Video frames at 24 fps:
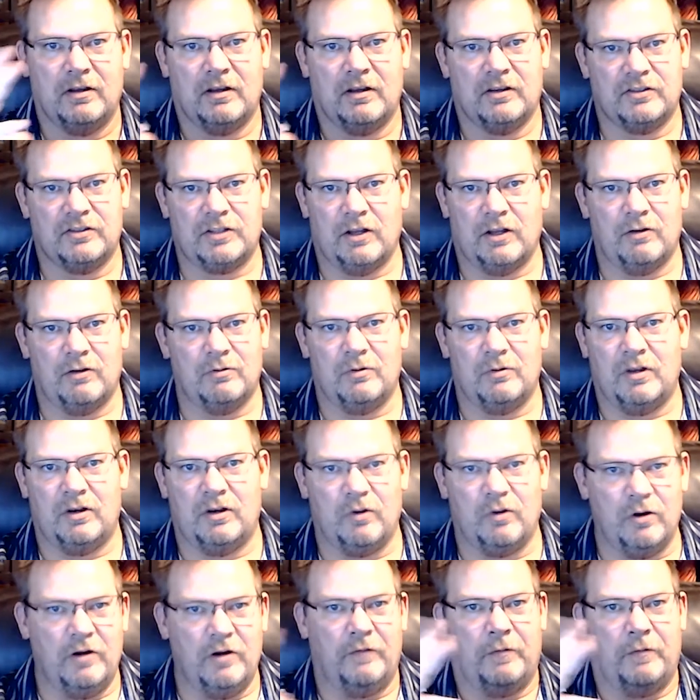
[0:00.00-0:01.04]
So in
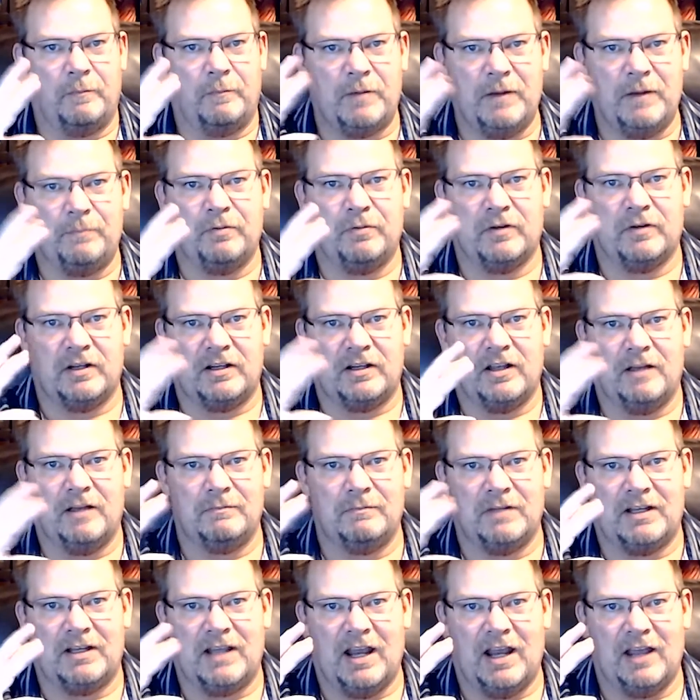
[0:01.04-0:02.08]
order for people to come
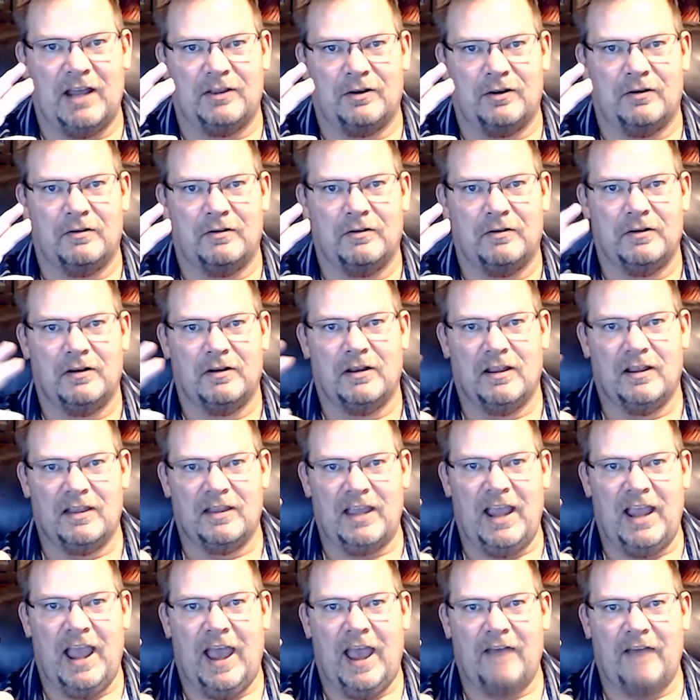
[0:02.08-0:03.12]
together,
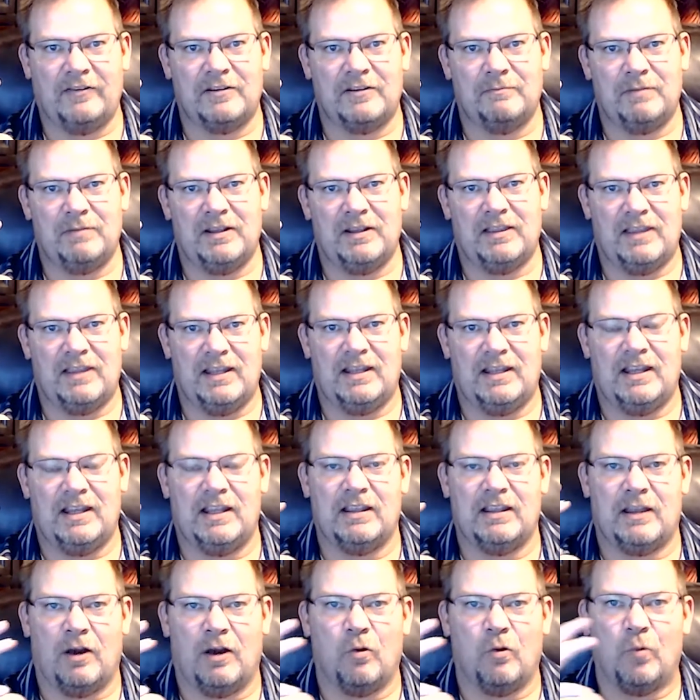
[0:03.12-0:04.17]
they have to be
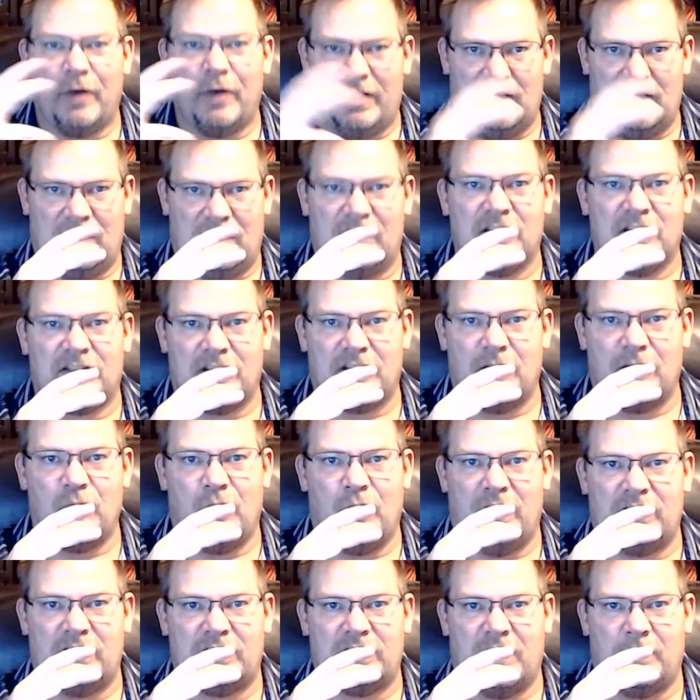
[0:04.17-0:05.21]
thinking they're winning in some
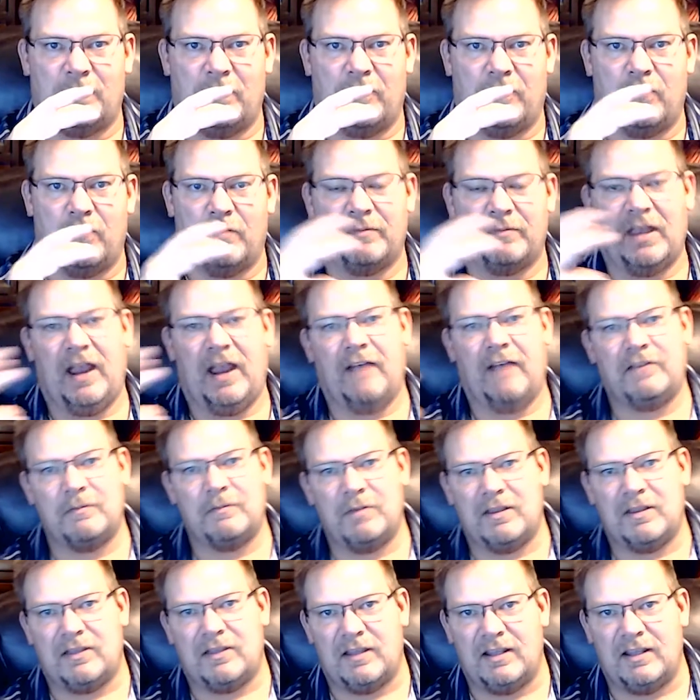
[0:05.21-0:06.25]
way, shape, or form. They have to
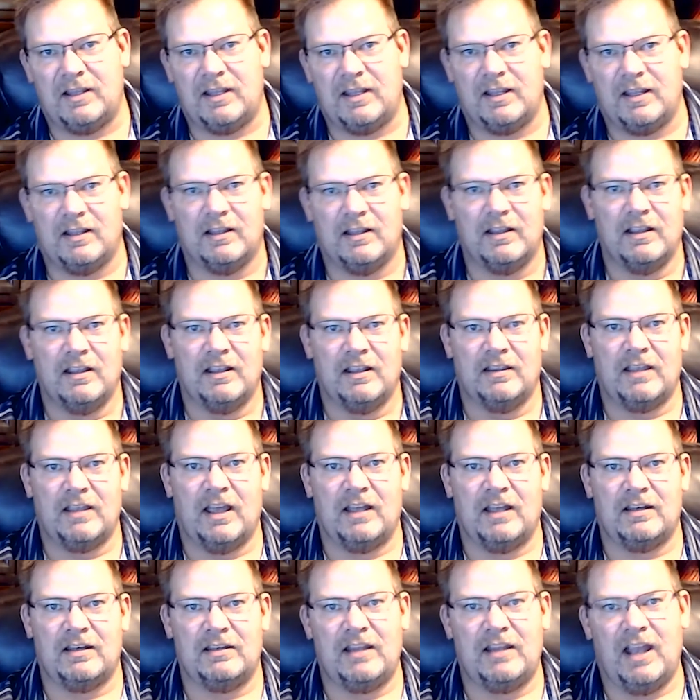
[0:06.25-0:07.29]
be thinking
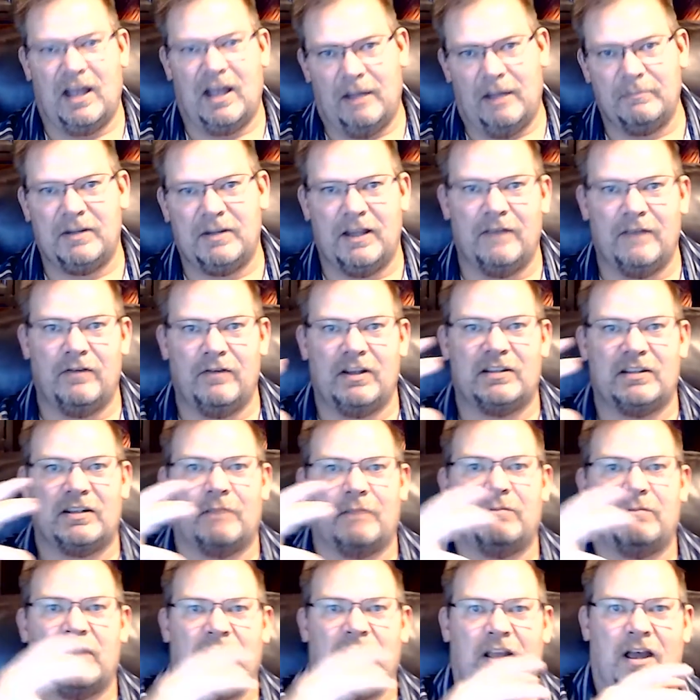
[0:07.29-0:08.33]
that, yeah, I'm giving
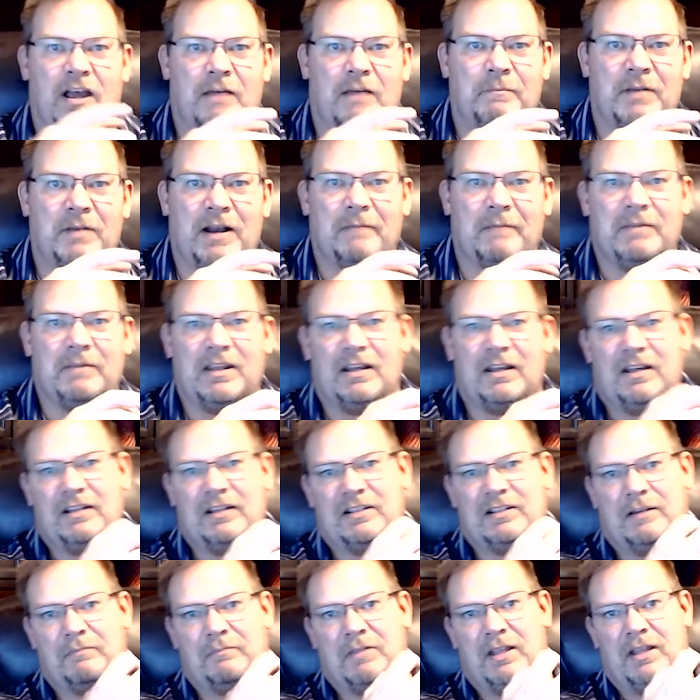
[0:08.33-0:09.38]
something up, but I'm getting
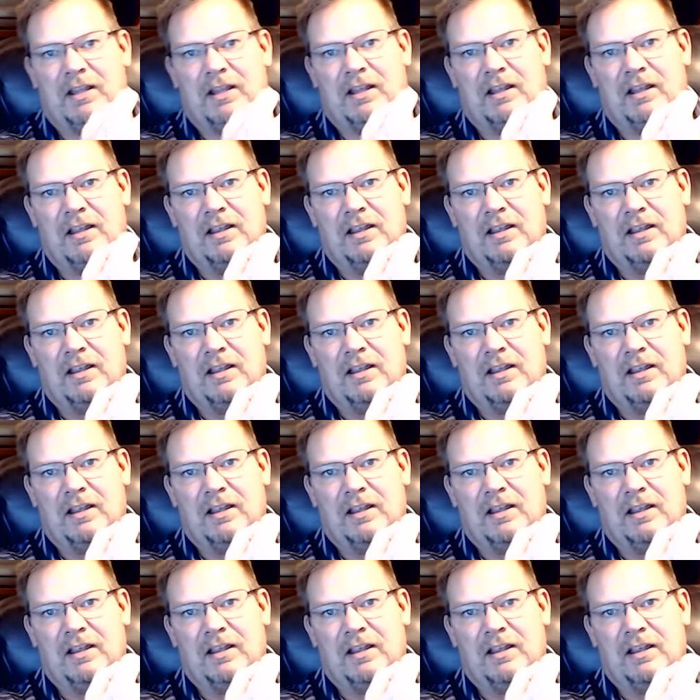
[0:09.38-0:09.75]
something